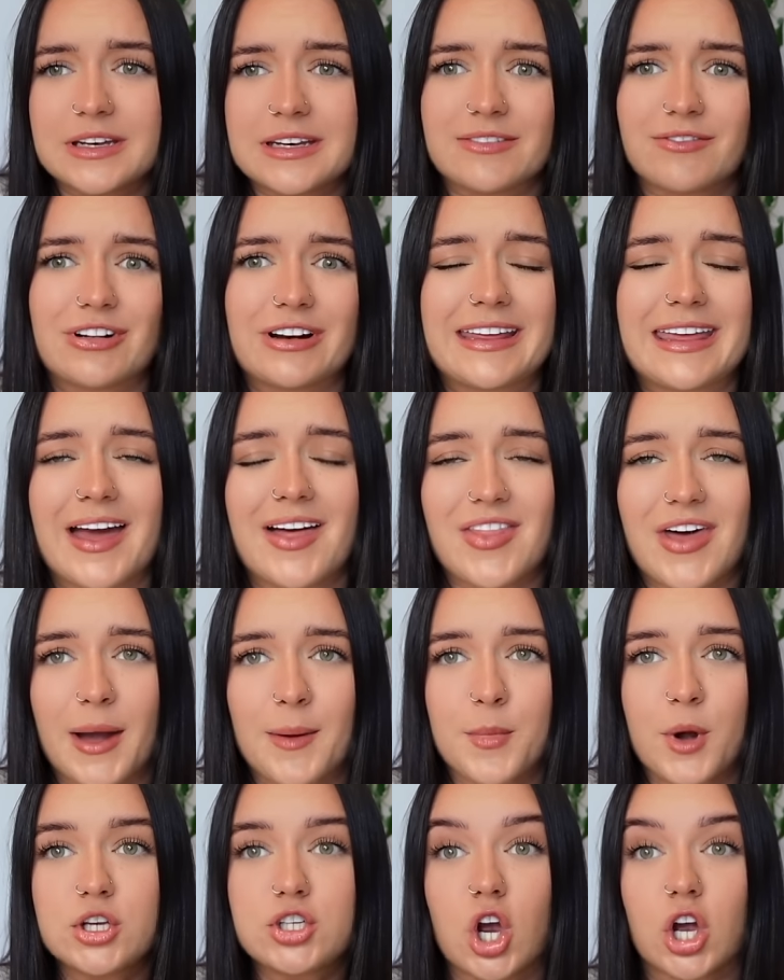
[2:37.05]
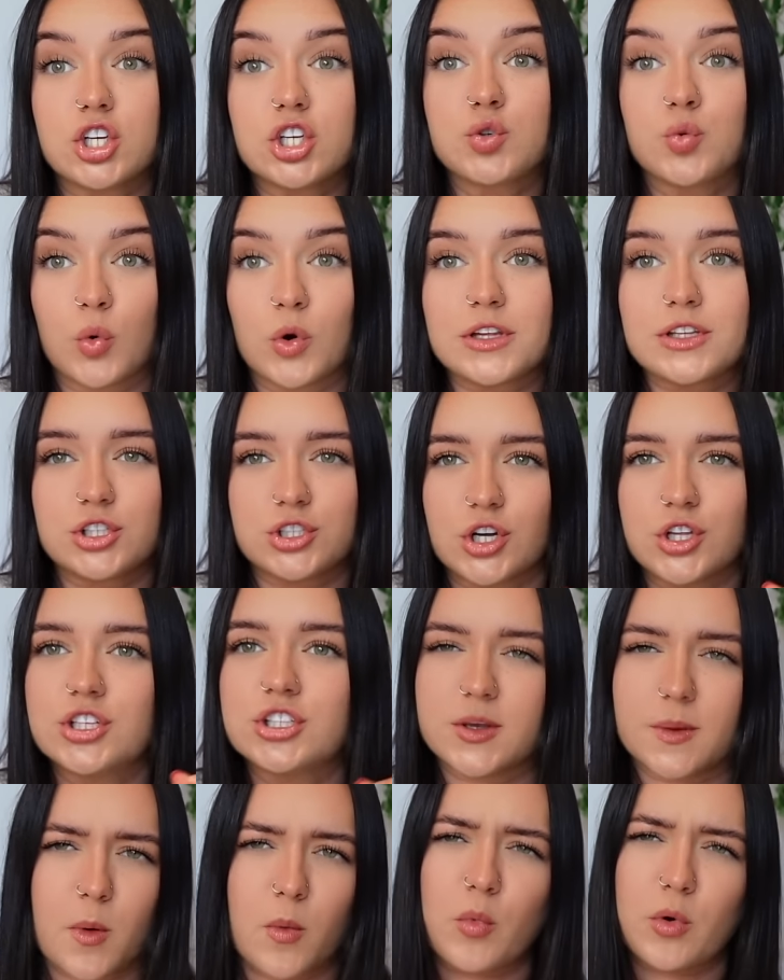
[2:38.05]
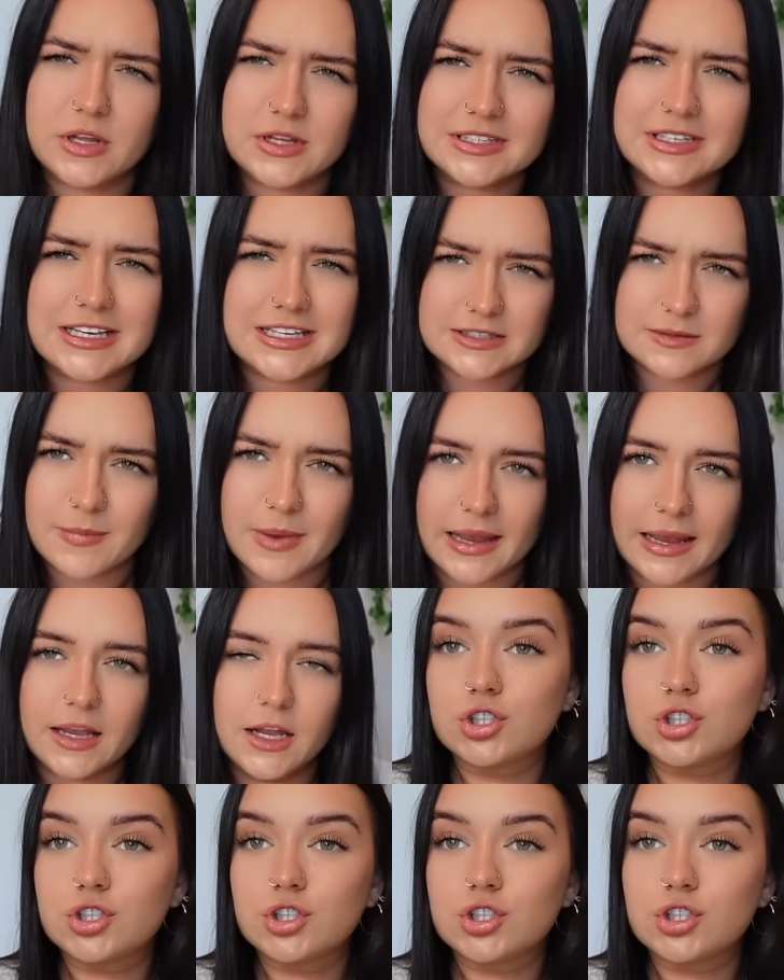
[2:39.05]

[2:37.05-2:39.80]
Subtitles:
I didn't really care that much. I just wanted to know that someone wanted to kiss me.